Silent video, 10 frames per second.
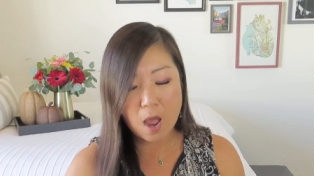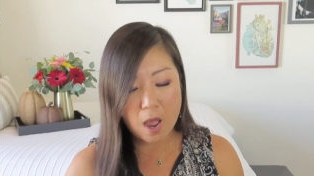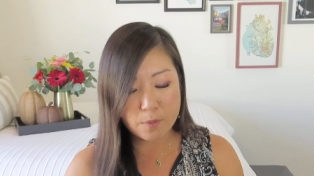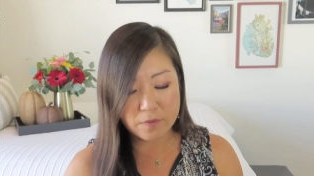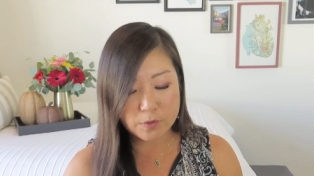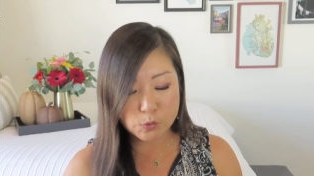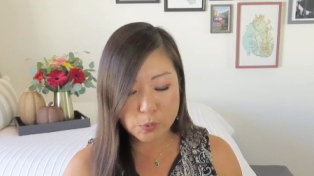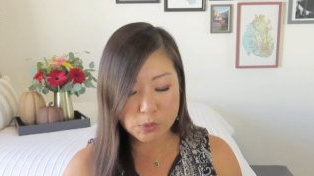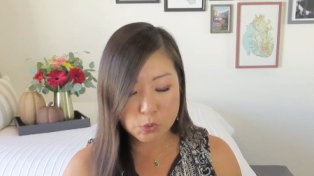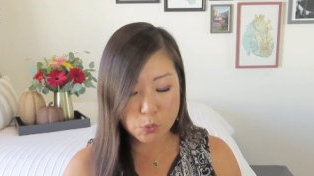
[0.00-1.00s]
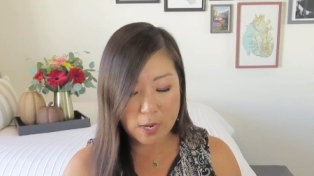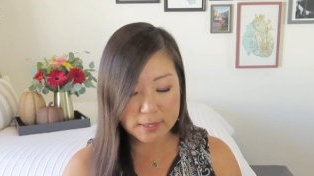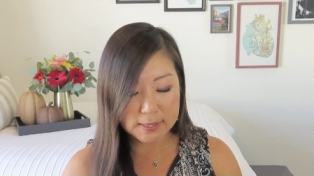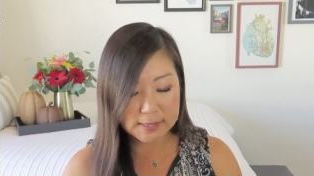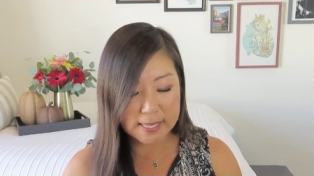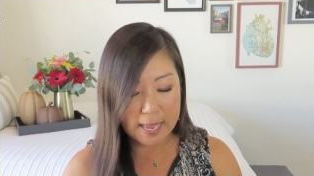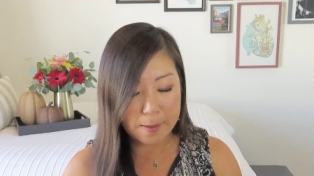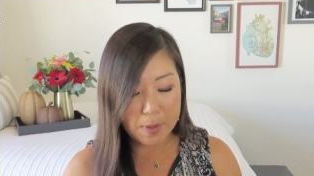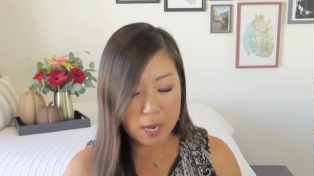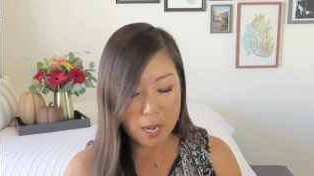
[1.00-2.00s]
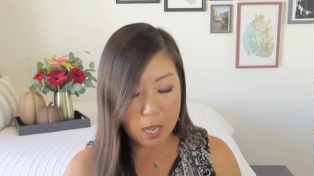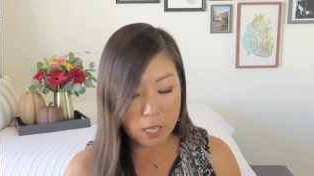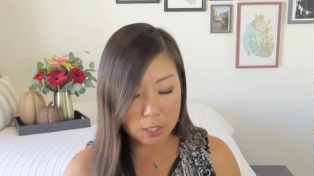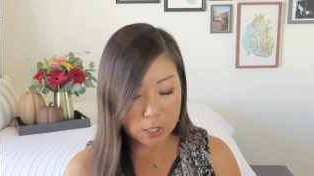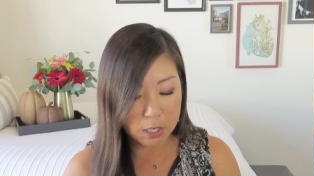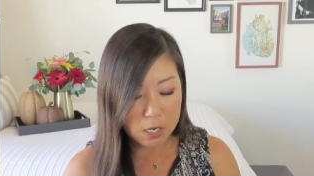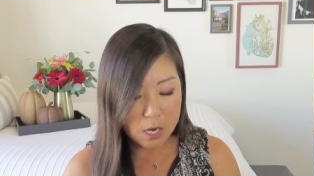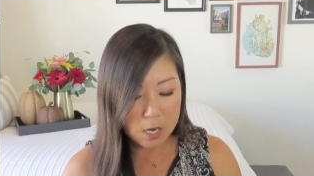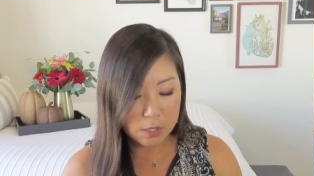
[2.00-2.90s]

uh, Reviews with Sue got the same color.